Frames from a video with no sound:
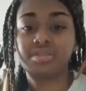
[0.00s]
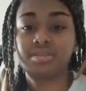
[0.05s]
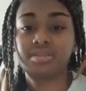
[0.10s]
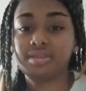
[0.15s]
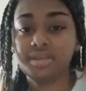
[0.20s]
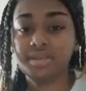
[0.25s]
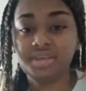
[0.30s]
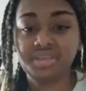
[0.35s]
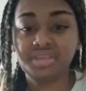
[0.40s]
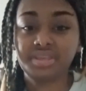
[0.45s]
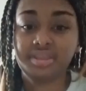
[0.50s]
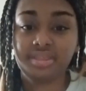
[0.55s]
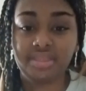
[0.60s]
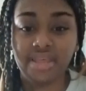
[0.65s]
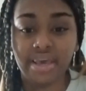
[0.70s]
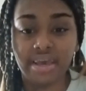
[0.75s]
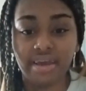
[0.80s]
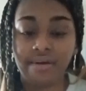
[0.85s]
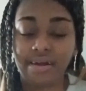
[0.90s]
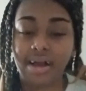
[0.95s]
it's
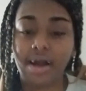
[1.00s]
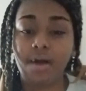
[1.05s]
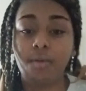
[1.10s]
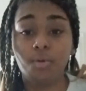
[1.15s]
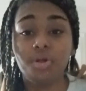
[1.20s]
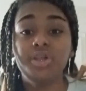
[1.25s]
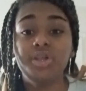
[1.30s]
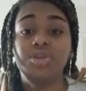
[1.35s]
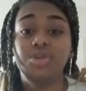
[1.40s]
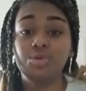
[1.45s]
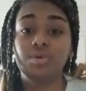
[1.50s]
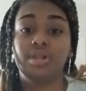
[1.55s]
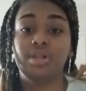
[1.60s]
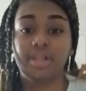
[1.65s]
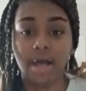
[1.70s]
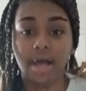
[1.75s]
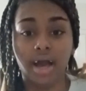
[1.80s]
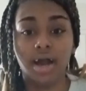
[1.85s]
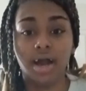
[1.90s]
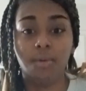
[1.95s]
there. Like I want to do a
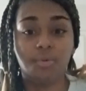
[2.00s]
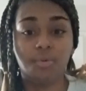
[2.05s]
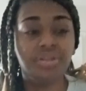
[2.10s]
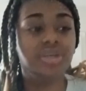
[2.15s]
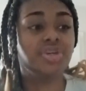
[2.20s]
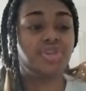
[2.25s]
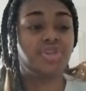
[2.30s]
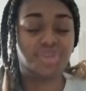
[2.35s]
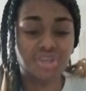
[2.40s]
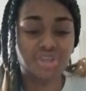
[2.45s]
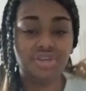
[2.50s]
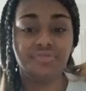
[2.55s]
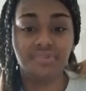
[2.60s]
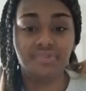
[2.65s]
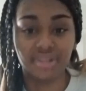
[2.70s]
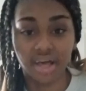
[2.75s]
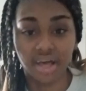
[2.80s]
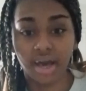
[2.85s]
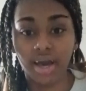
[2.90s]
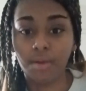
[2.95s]
lot. I want to achieve a
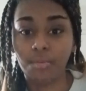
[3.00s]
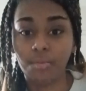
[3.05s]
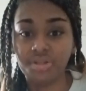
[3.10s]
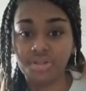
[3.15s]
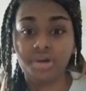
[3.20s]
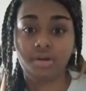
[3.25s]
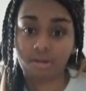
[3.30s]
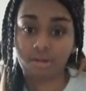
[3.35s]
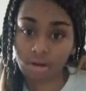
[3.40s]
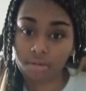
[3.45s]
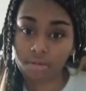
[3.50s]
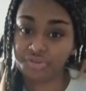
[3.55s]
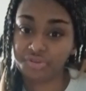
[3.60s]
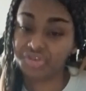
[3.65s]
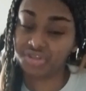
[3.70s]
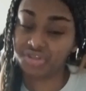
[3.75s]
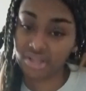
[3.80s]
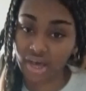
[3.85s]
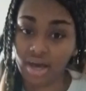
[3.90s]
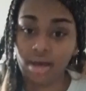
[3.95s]
lot. I want to accomplish
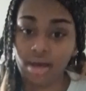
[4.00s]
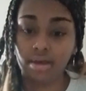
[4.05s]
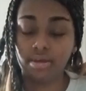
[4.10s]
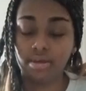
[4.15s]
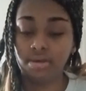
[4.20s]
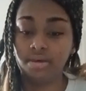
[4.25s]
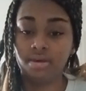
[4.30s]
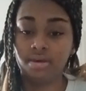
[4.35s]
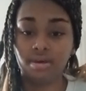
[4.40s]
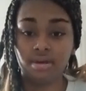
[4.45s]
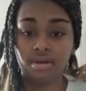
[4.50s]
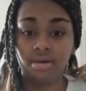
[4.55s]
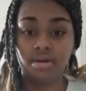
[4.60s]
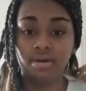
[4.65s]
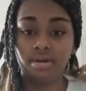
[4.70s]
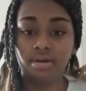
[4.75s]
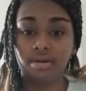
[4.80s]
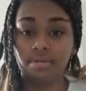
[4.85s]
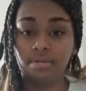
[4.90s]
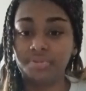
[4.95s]
a lot.
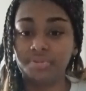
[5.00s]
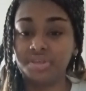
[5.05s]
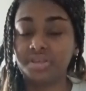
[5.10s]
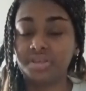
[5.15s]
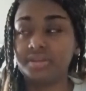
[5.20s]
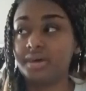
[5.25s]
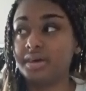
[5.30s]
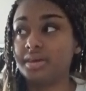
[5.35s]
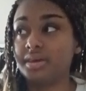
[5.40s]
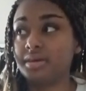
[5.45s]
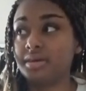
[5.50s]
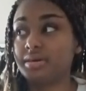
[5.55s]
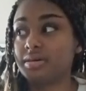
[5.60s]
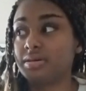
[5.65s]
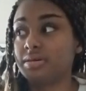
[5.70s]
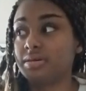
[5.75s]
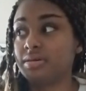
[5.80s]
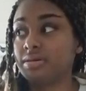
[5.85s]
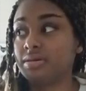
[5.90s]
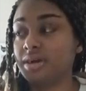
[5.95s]
But it's like
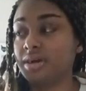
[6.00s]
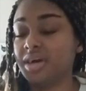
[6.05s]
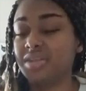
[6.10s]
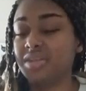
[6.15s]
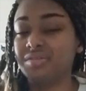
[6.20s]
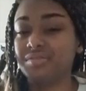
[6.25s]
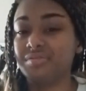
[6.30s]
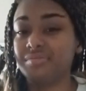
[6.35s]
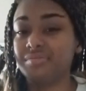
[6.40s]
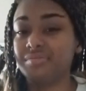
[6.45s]
I don't